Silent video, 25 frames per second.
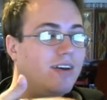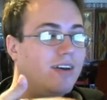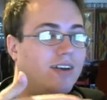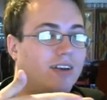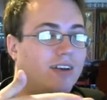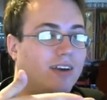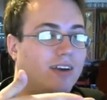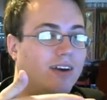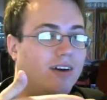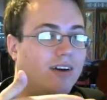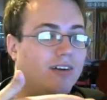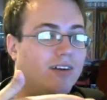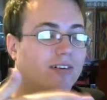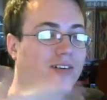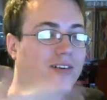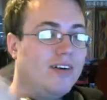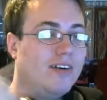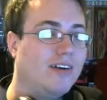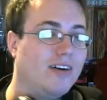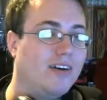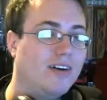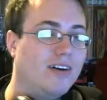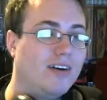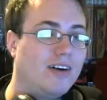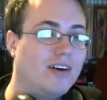
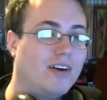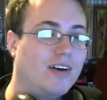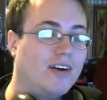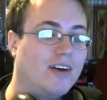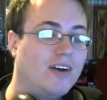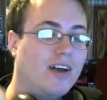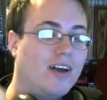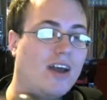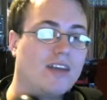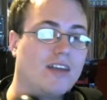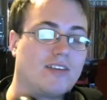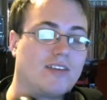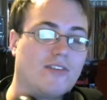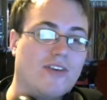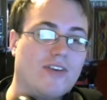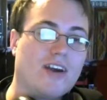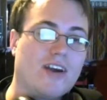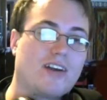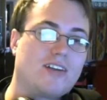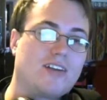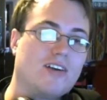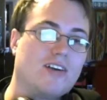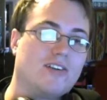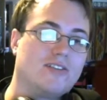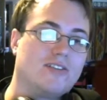its
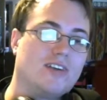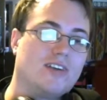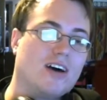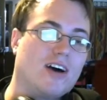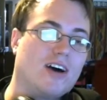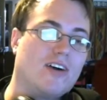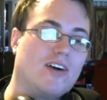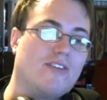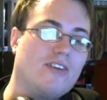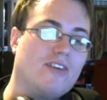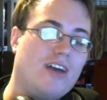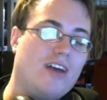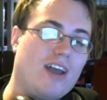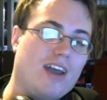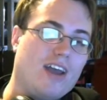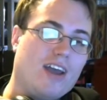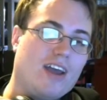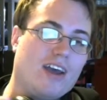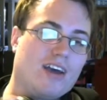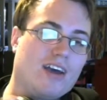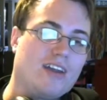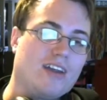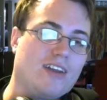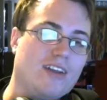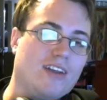effect goes off,
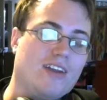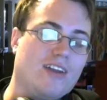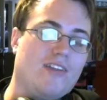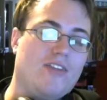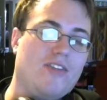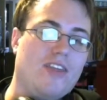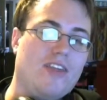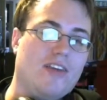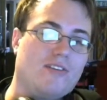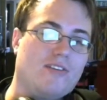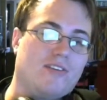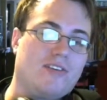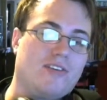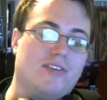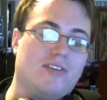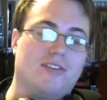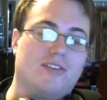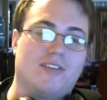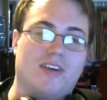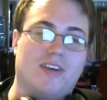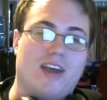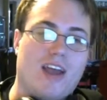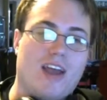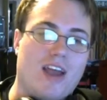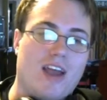and it returns
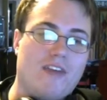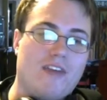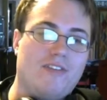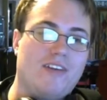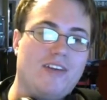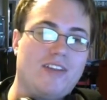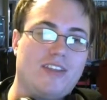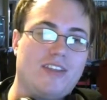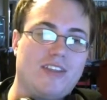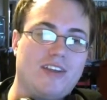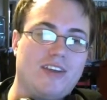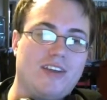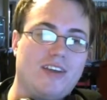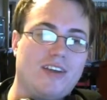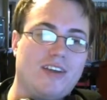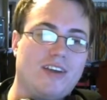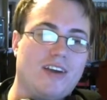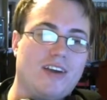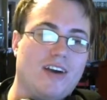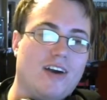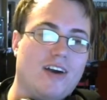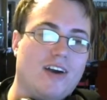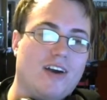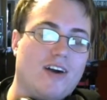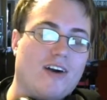everything
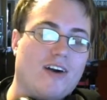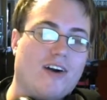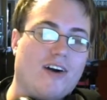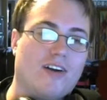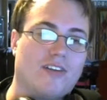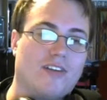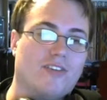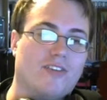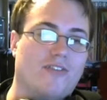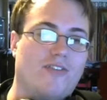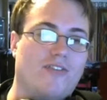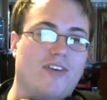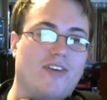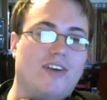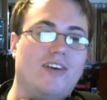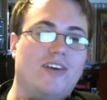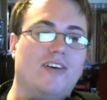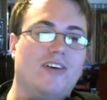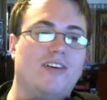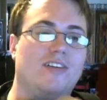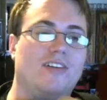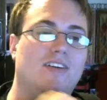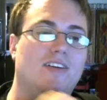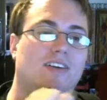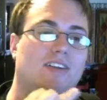on the
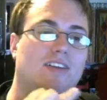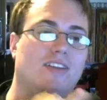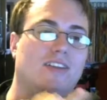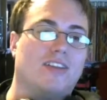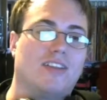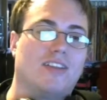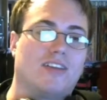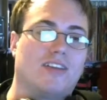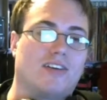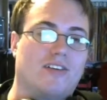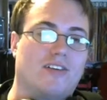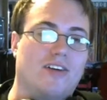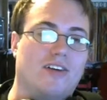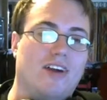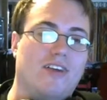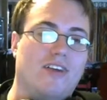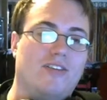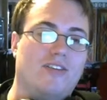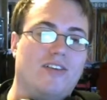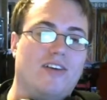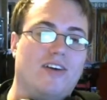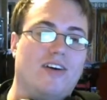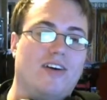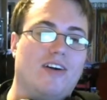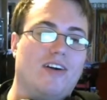field, the
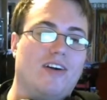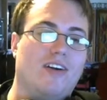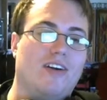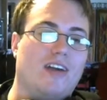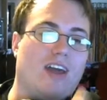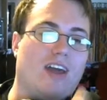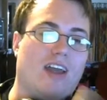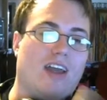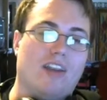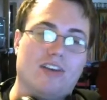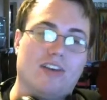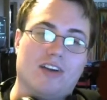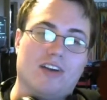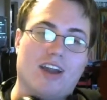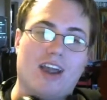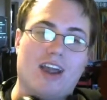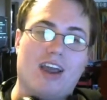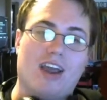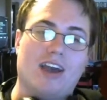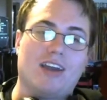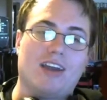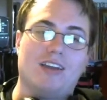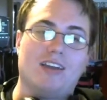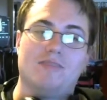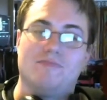graveyard, and your
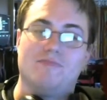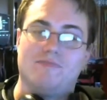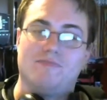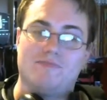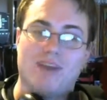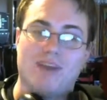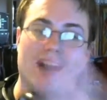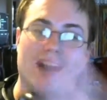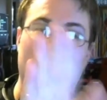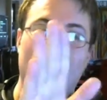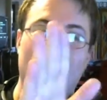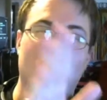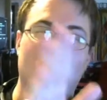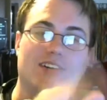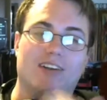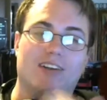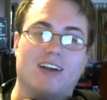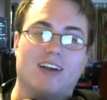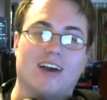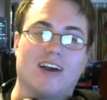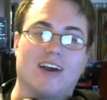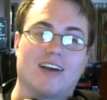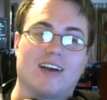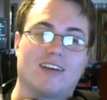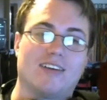hand back in your
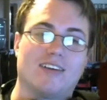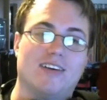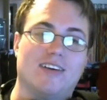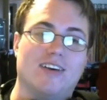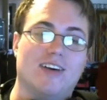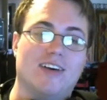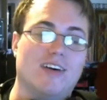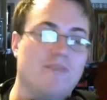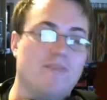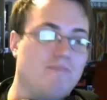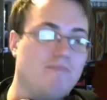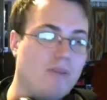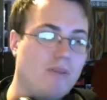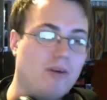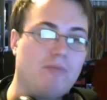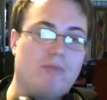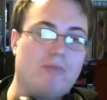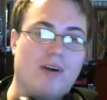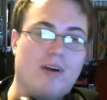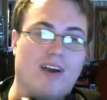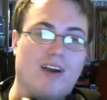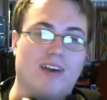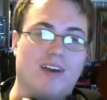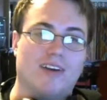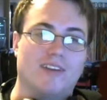deck. Both
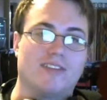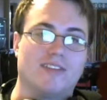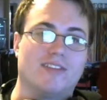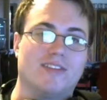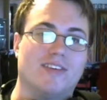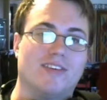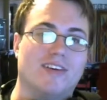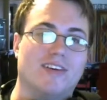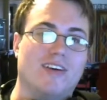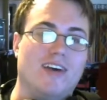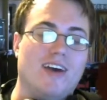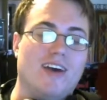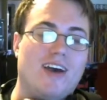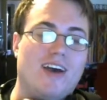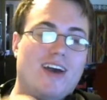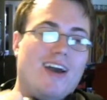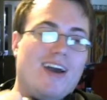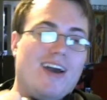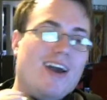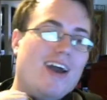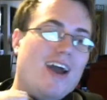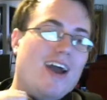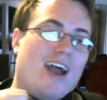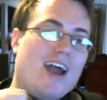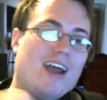players.
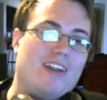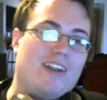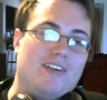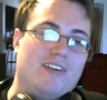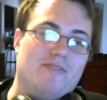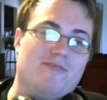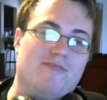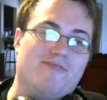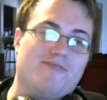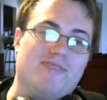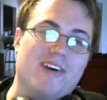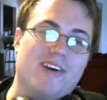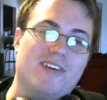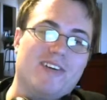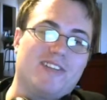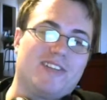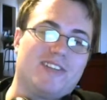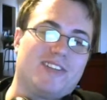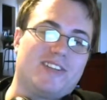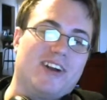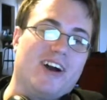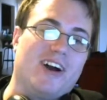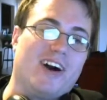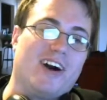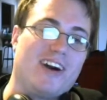And you both
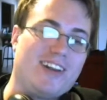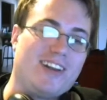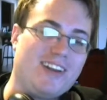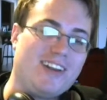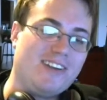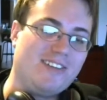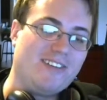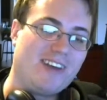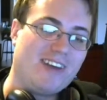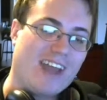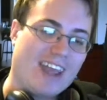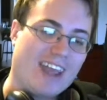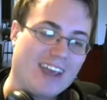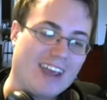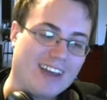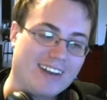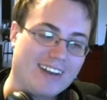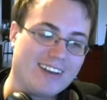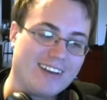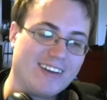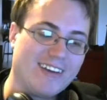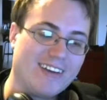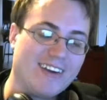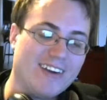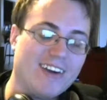draw a new hand.
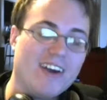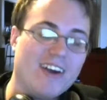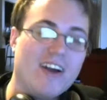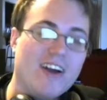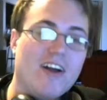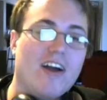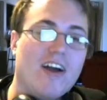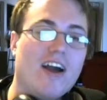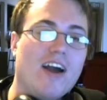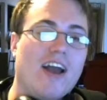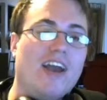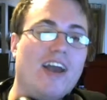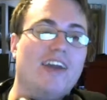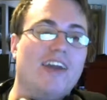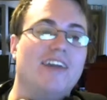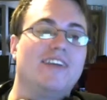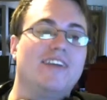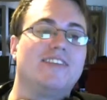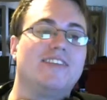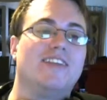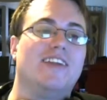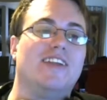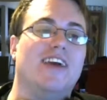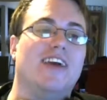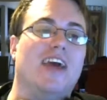It is
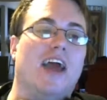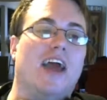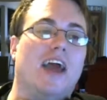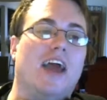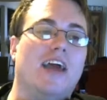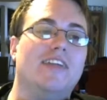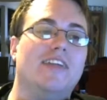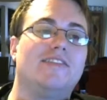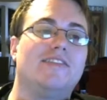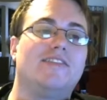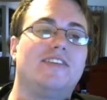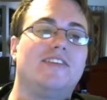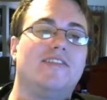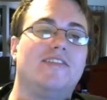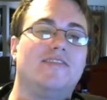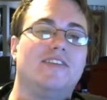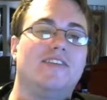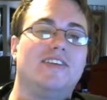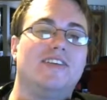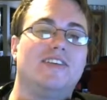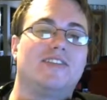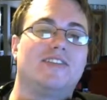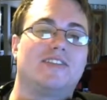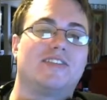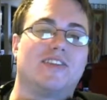an instant
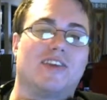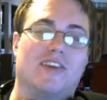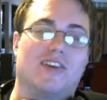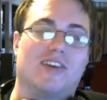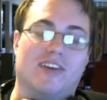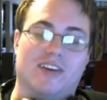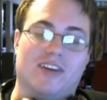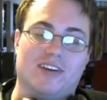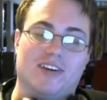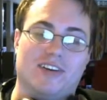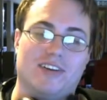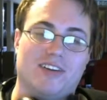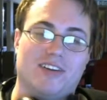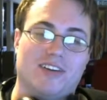restart,